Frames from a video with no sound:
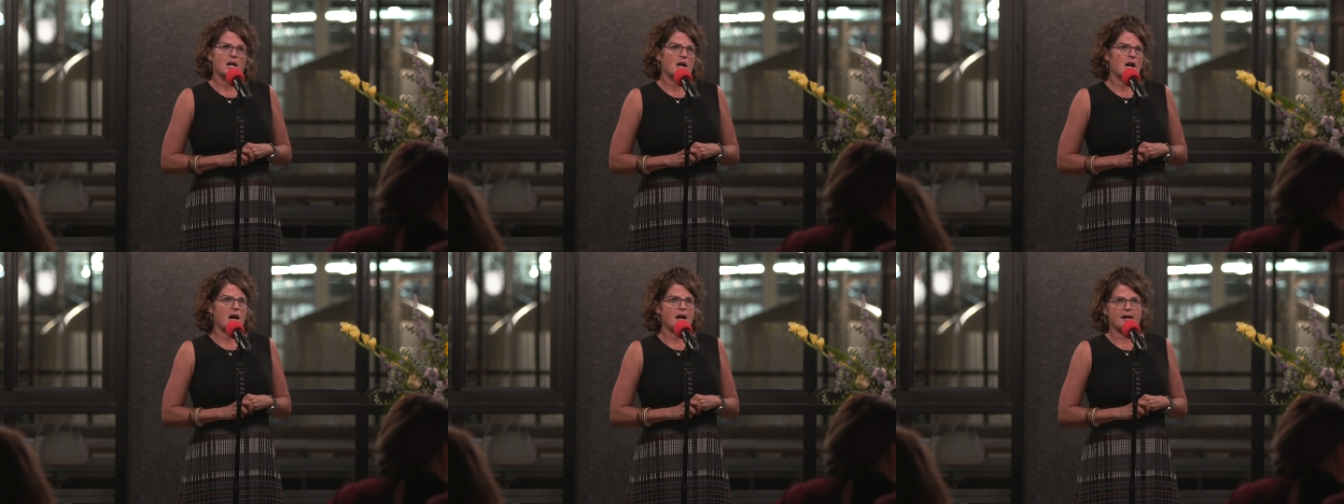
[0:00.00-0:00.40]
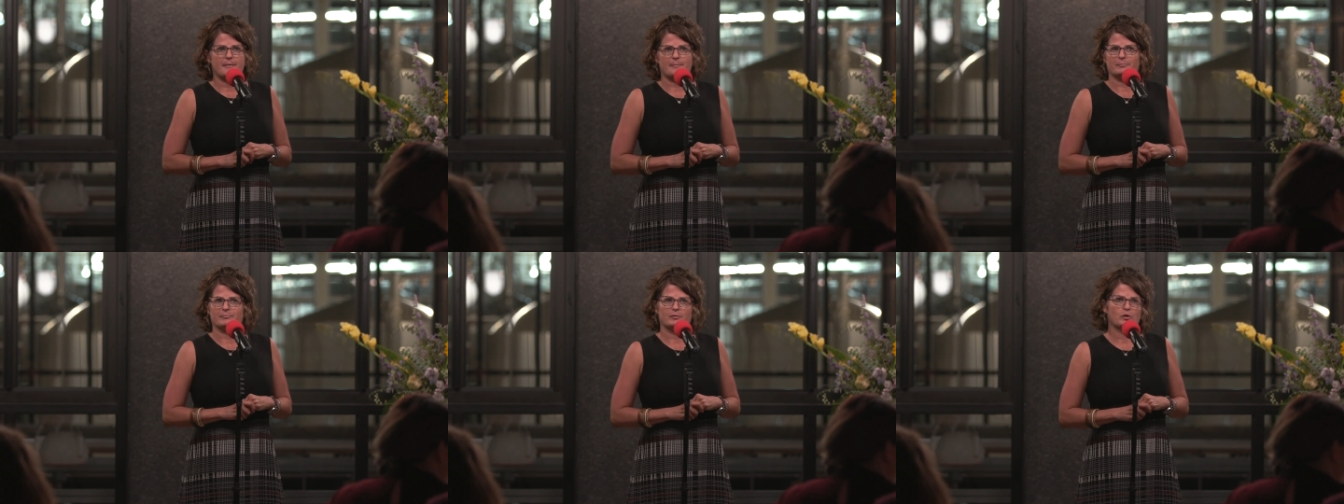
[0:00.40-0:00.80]

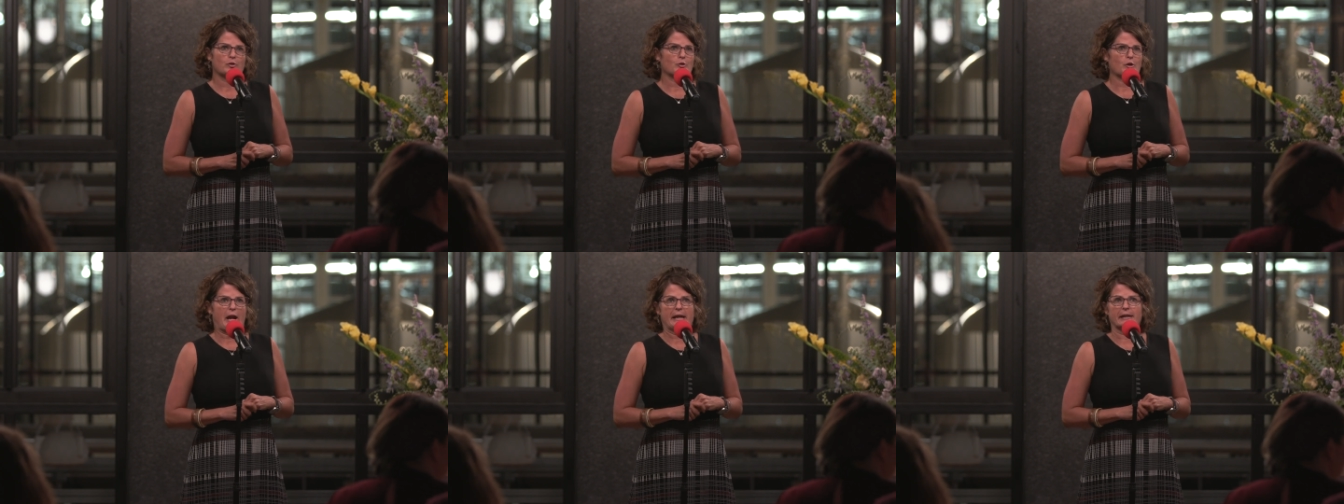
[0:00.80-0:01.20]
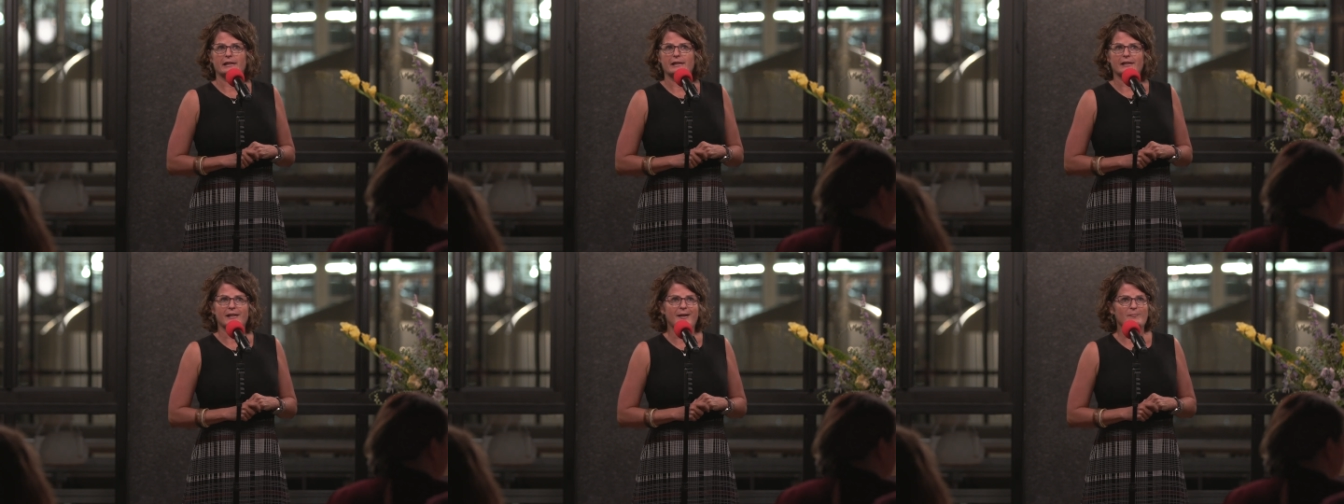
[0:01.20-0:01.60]
I'm
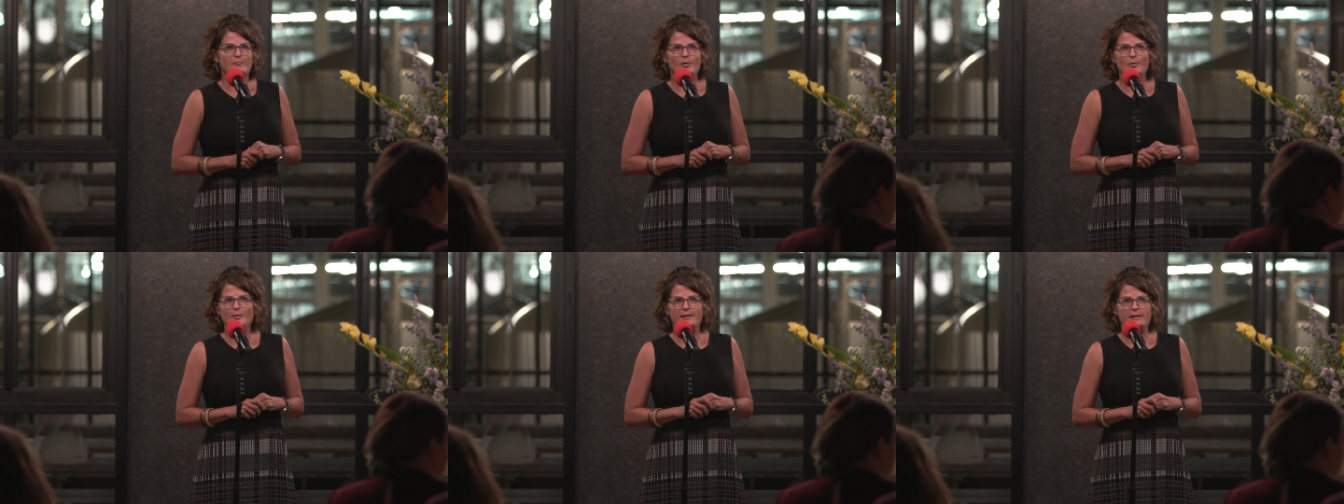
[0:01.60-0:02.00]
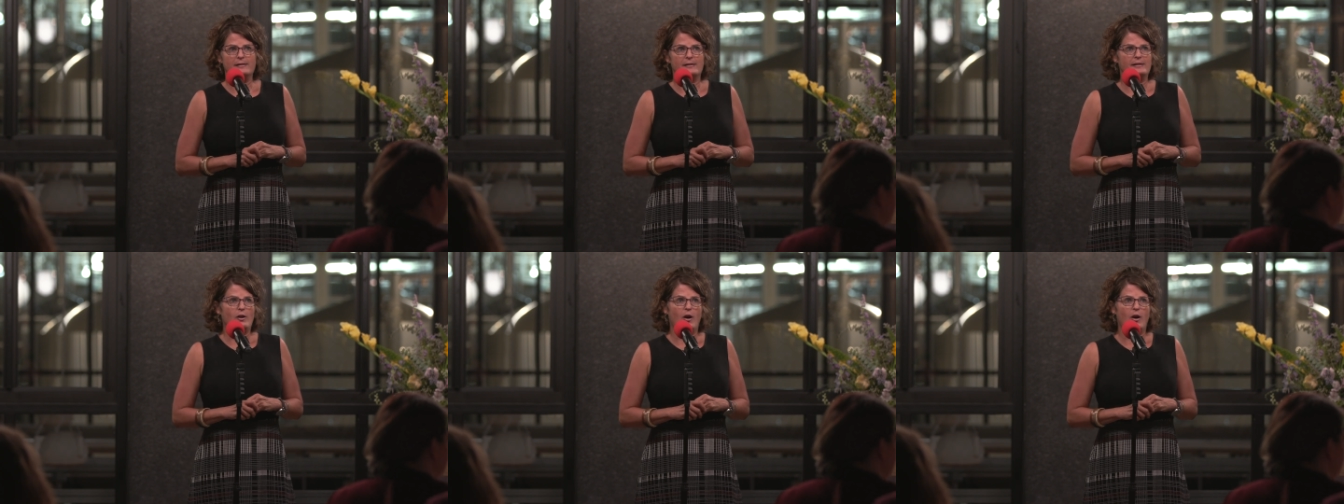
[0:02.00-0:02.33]
cranky and I'm rolling into the